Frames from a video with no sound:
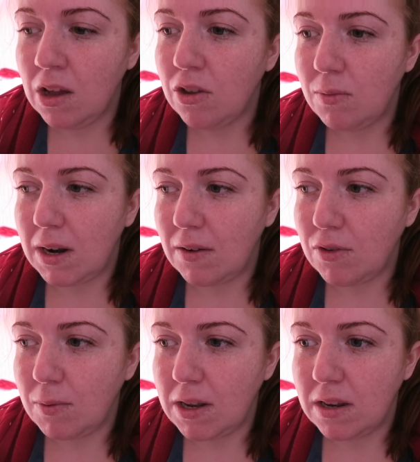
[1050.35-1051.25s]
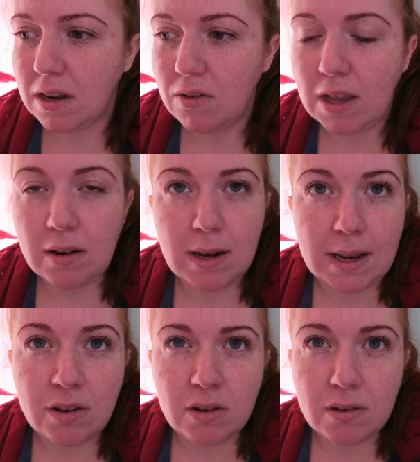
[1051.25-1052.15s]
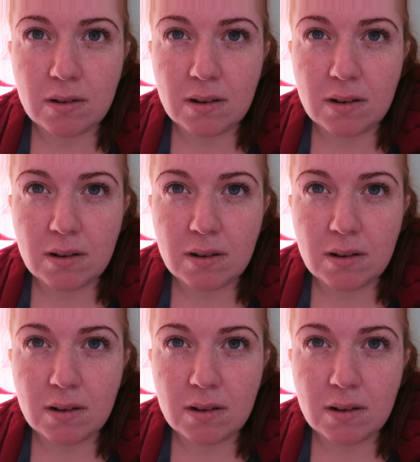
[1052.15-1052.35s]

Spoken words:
You will have to wait until you get a letter.